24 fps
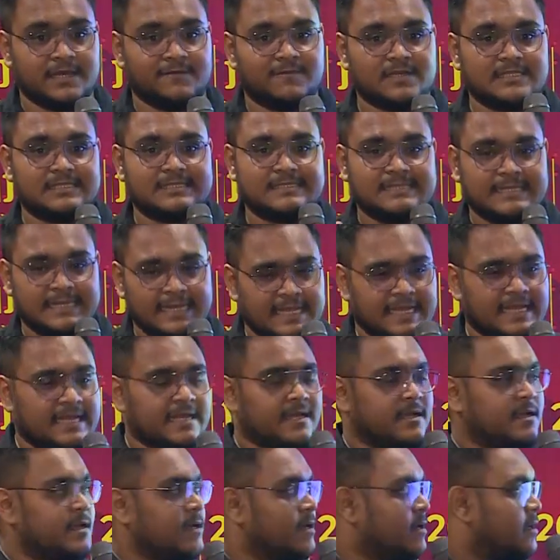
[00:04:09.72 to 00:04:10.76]
there were three
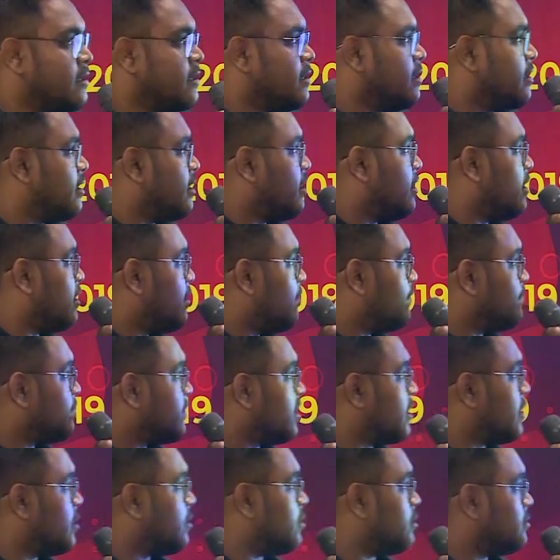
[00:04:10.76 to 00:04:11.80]

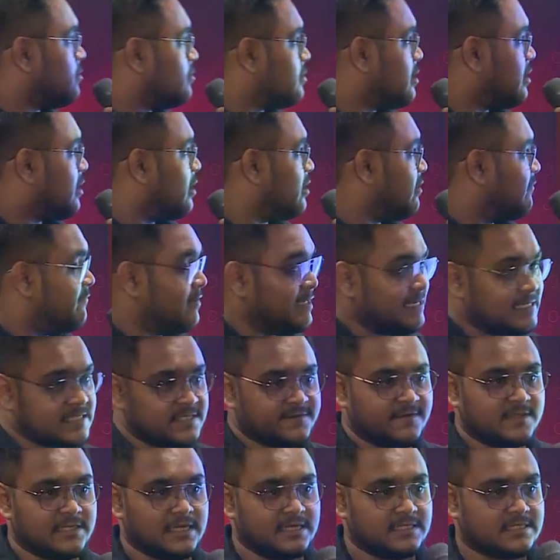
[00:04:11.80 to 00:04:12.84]
villains
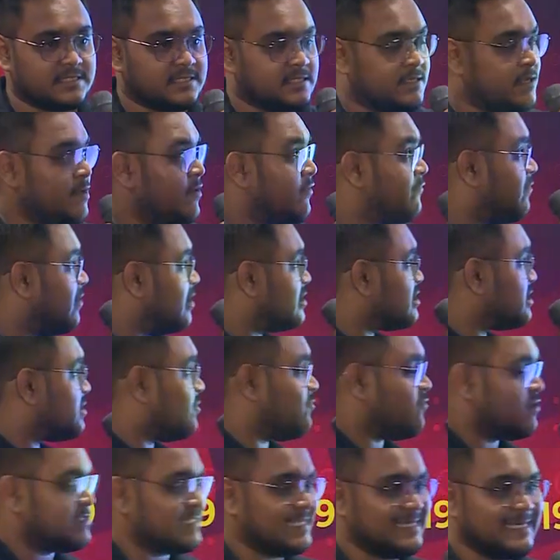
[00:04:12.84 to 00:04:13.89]
with us. First
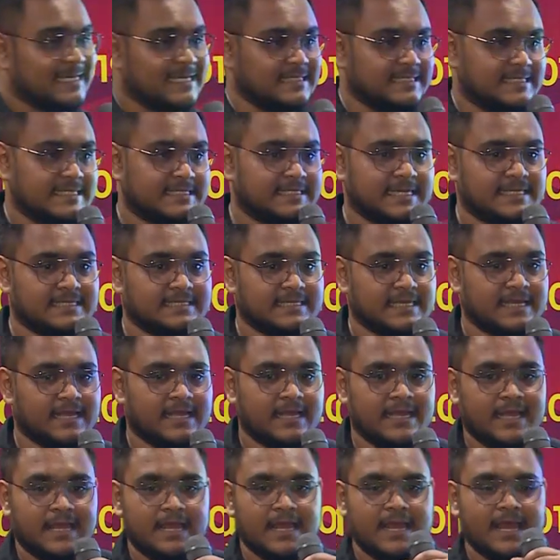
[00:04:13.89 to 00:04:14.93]
was inconsistency.
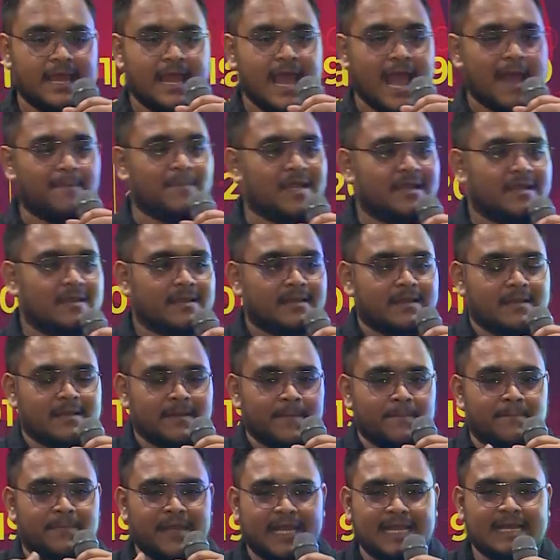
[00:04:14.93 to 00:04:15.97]
I mean,
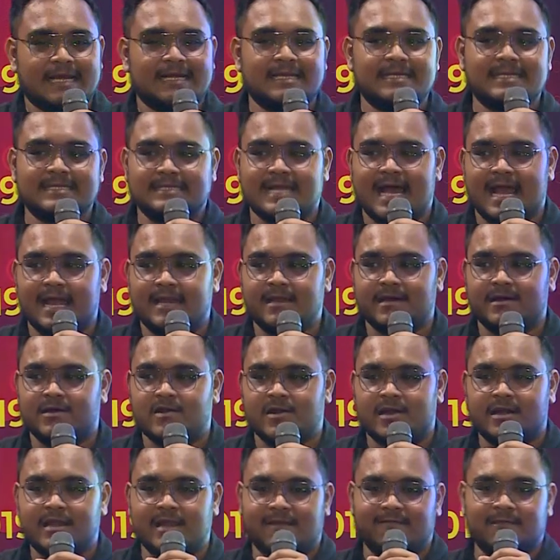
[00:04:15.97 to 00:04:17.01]
being a designer
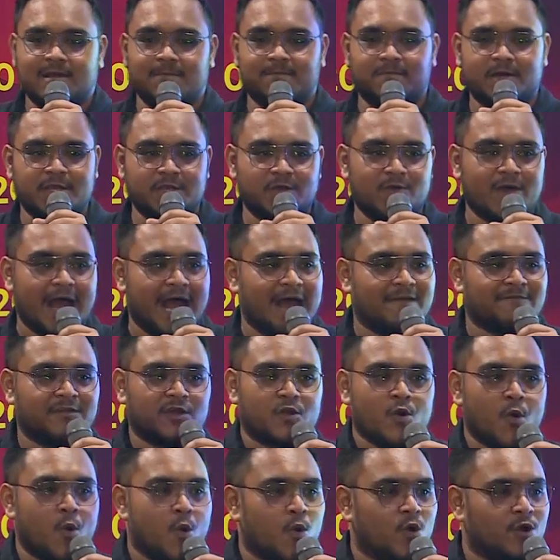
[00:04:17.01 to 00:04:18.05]
or a developer, you have your
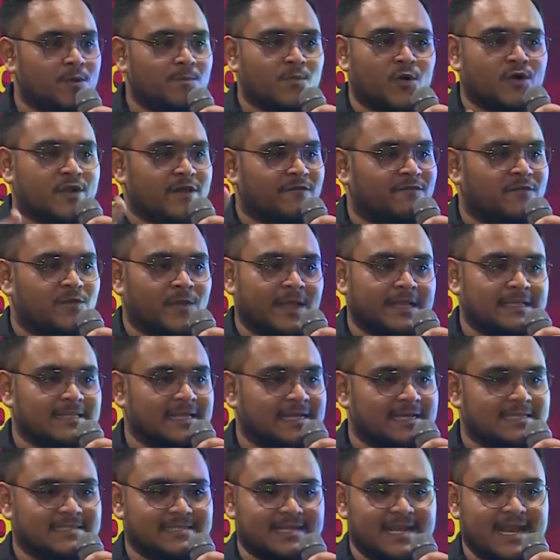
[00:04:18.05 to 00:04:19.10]
own mode of doing
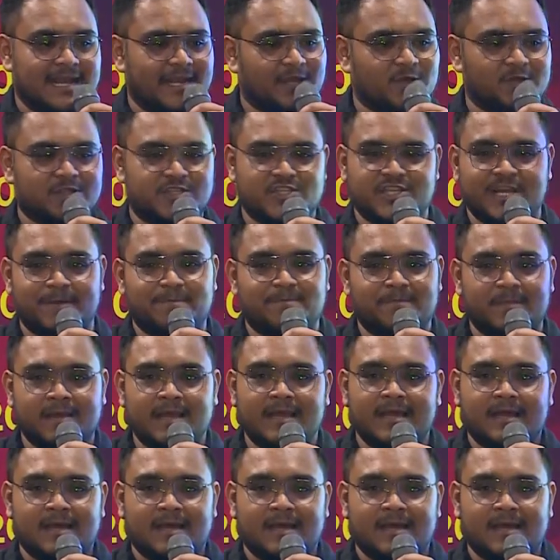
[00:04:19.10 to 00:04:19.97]
things, right? You ship